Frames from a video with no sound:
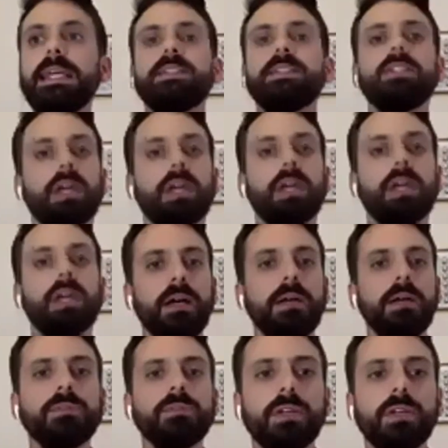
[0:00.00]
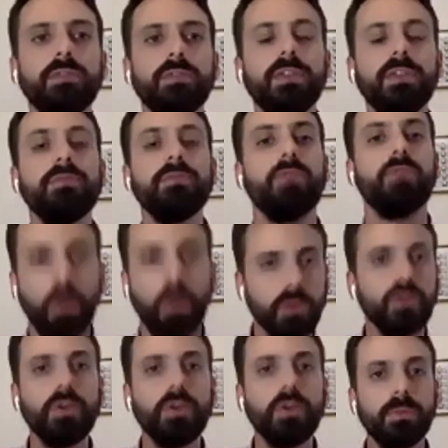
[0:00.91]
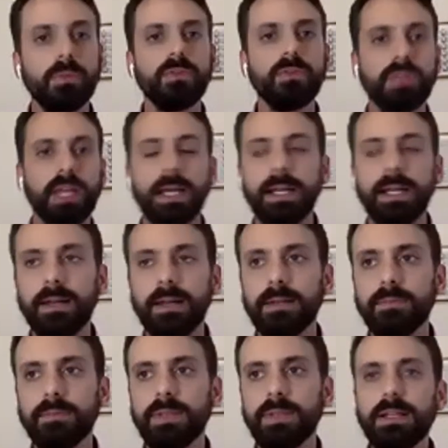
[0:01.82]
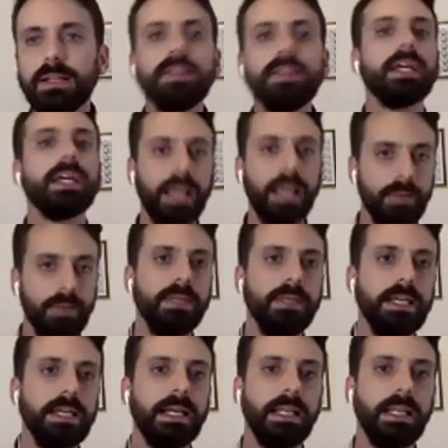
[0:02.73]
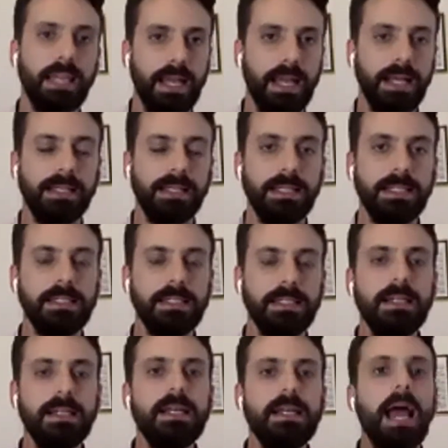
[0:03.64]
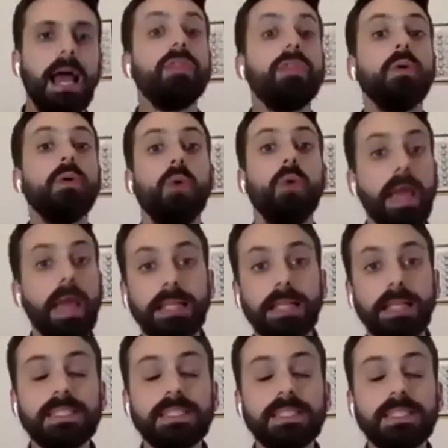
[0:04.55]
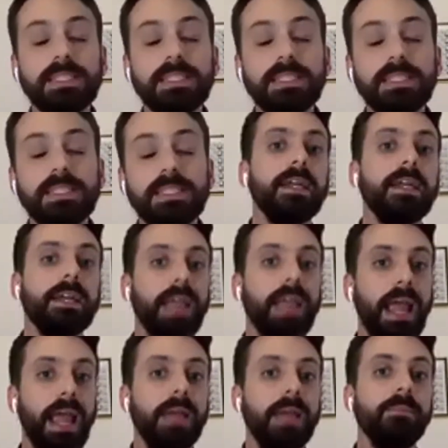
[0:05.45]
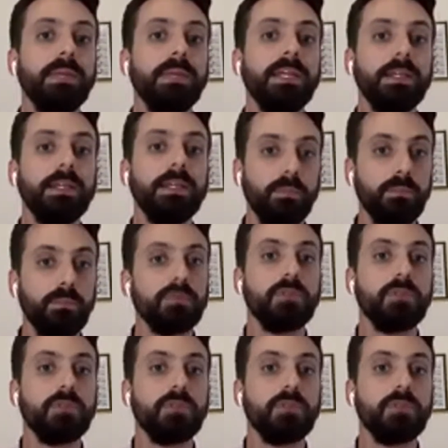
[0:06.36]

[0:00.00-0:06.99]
in terms of the volume of data that can be collected and the ways that that data can be